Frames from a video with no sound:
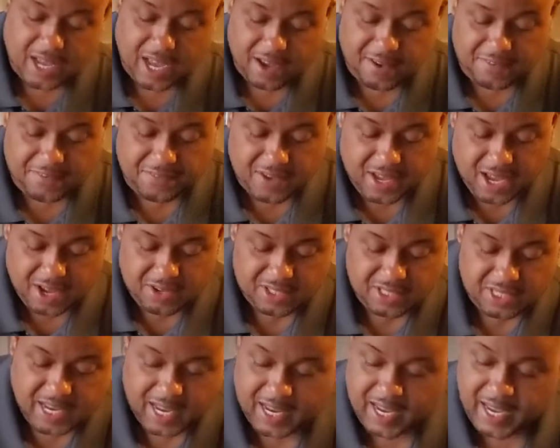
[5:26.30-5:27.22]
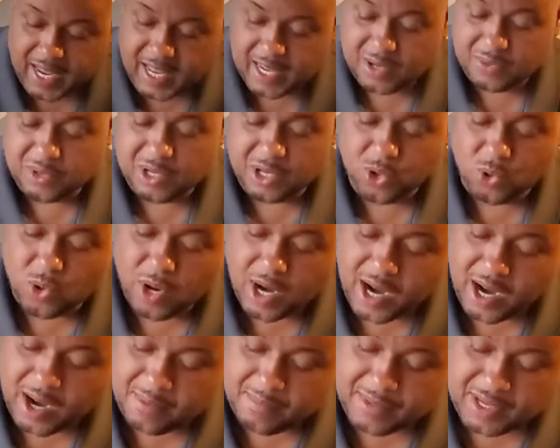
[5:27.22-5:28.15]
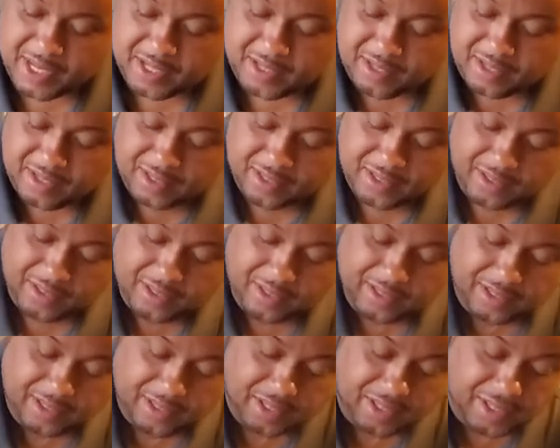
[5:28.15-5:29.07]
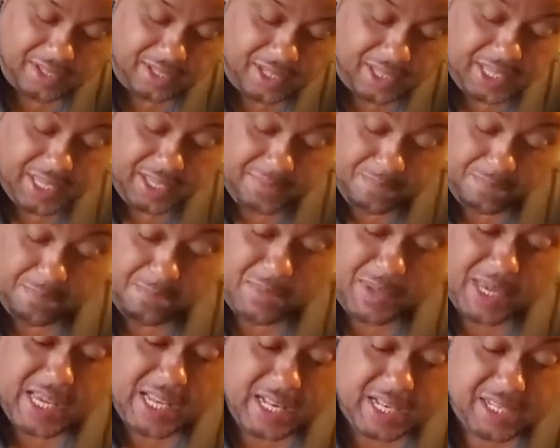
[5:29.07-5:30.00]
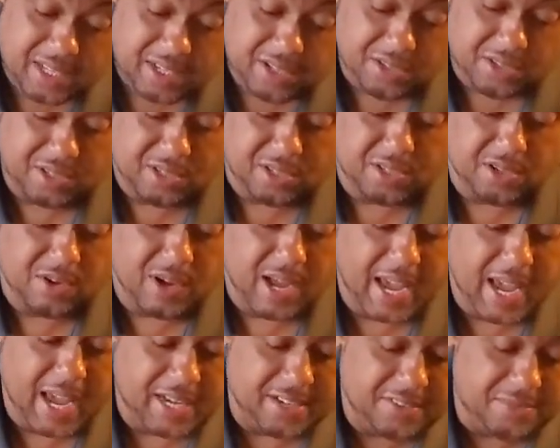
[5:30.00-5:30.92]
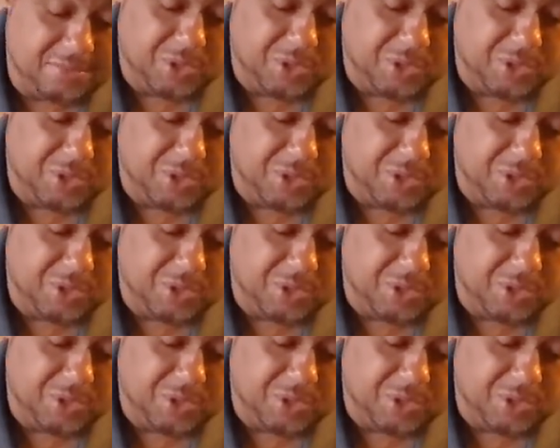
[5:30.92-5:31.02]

I found that I had a requirement. Many years ago, I had a